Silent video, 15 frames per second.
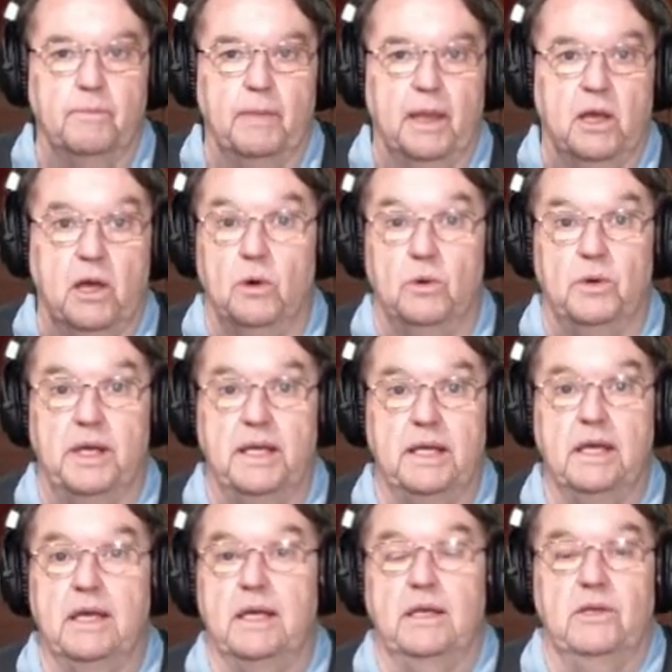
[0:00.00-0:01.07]
coding,
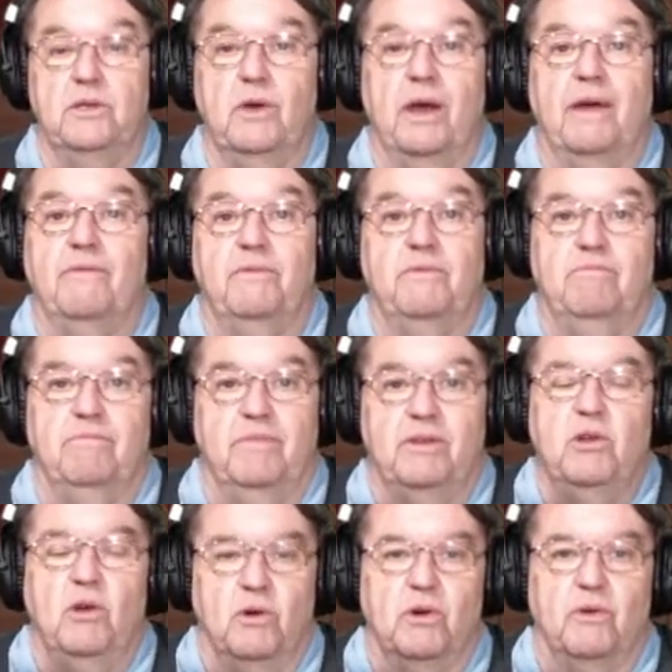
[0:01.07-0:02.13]

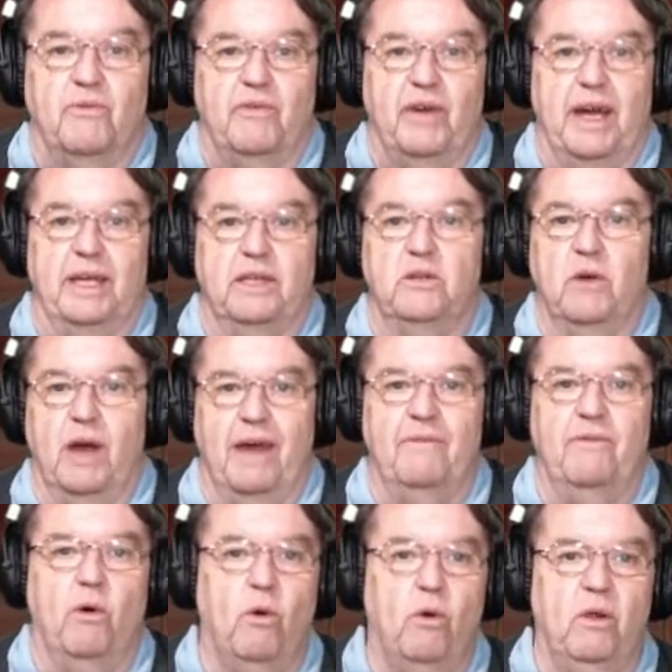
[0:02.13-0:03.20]
you're fine. You
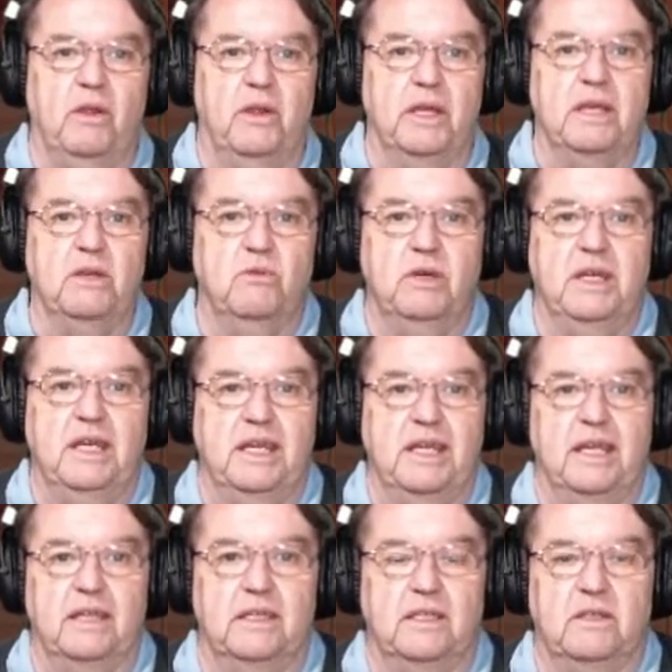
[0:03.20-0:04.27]
have all the
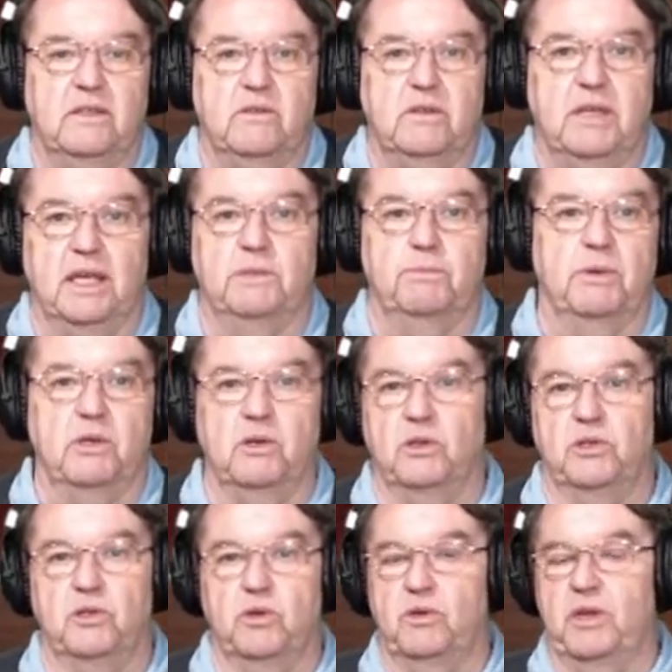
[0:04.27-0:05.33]
ingredients, just
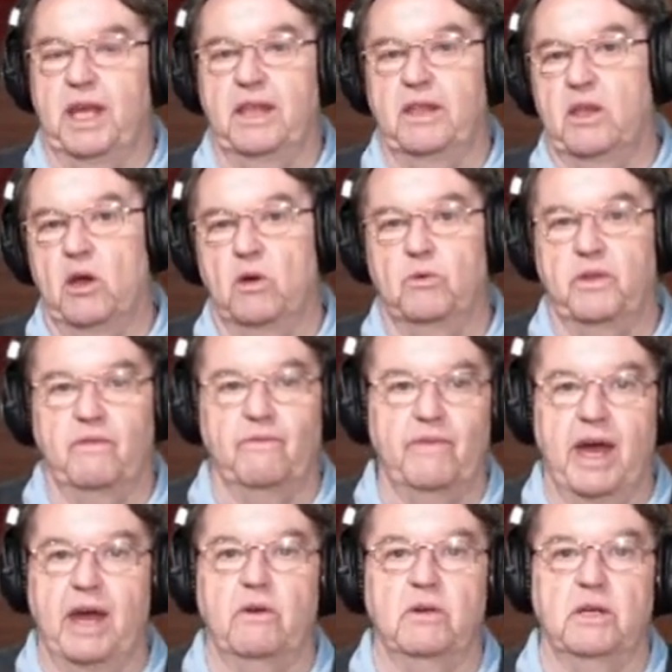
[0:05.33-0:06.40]
because you then know the
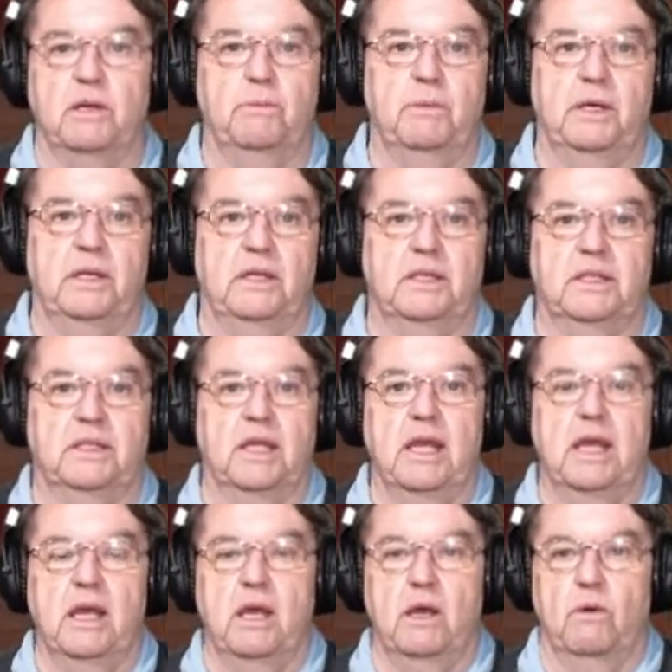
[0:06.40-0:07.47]
variables,
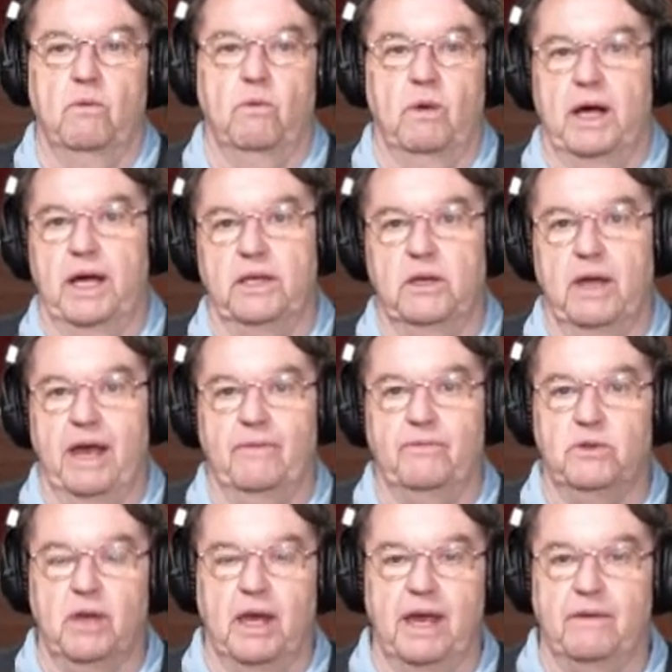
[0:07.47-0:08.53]
why you
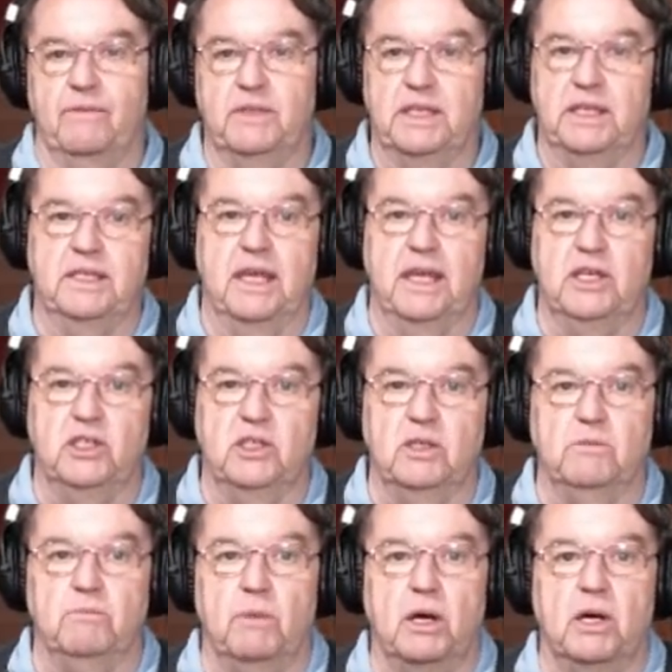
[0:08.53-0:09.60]
have to have
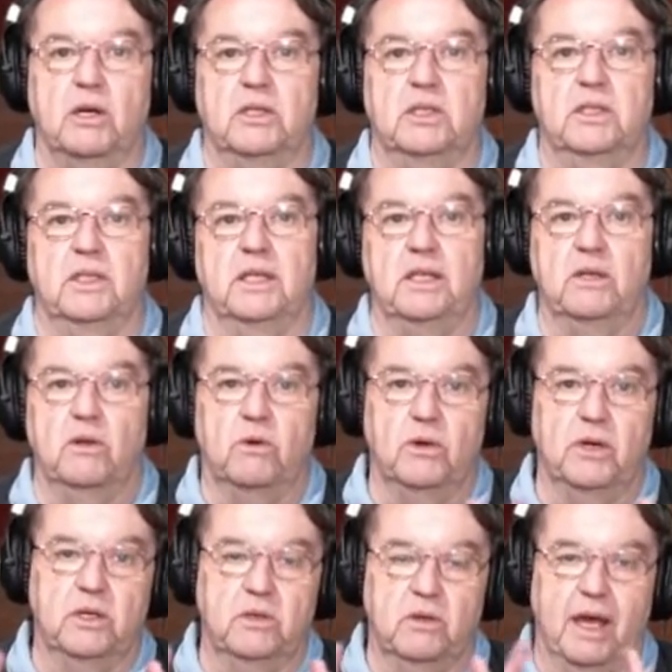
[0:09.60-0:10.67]
citation marks in
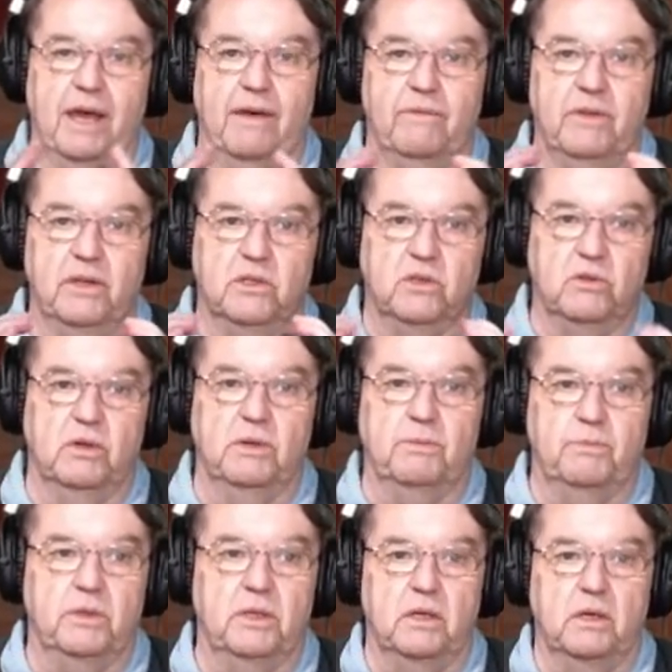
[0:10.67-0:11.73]
order to have the
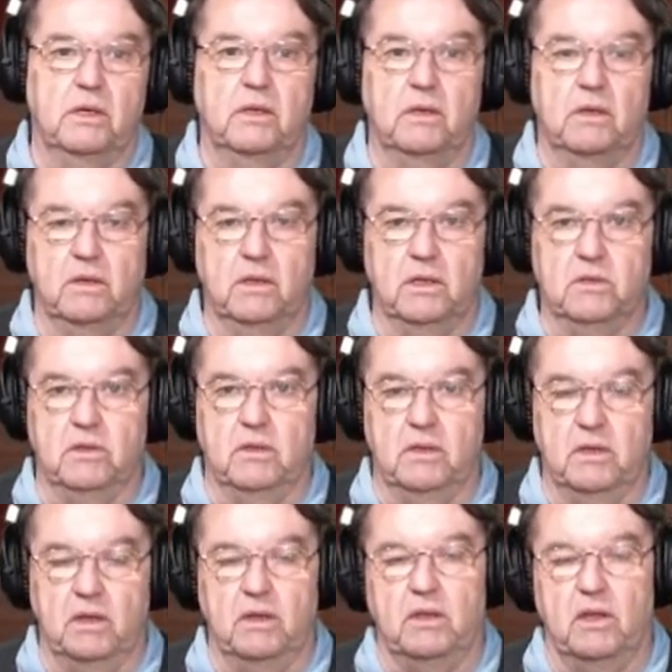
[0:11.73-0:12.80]
script,
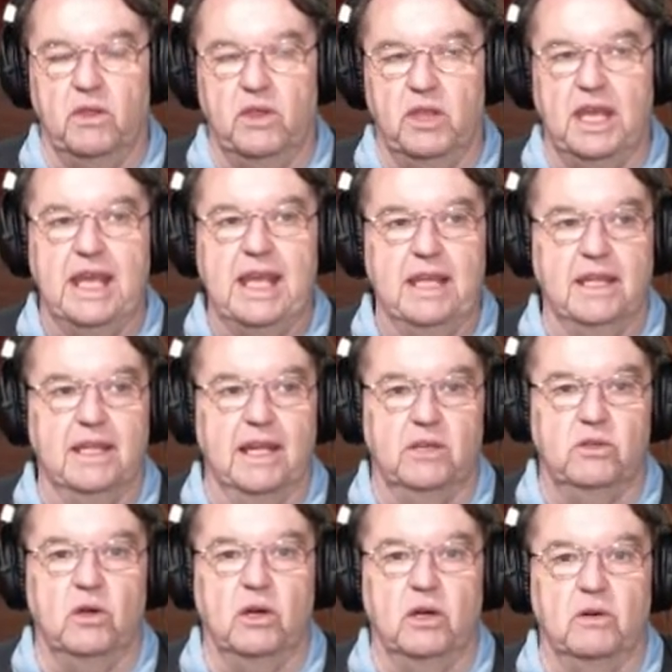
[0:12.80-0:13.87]
the thing
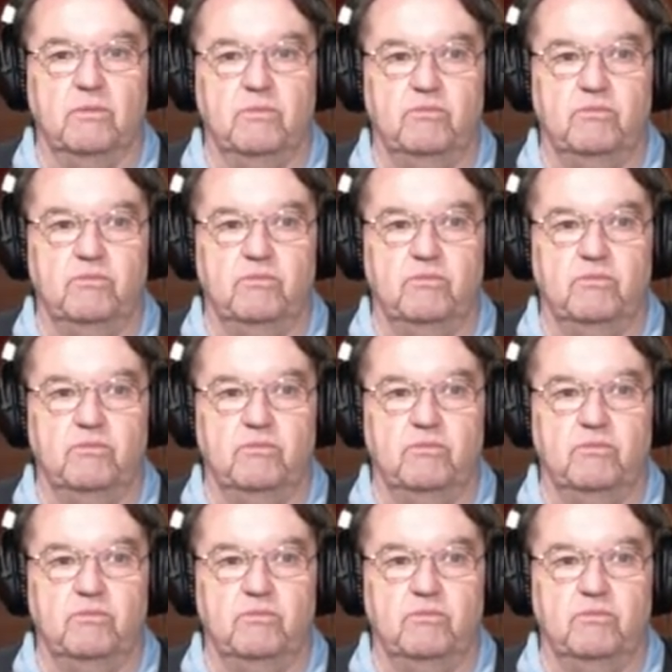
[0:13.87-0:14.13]
that you are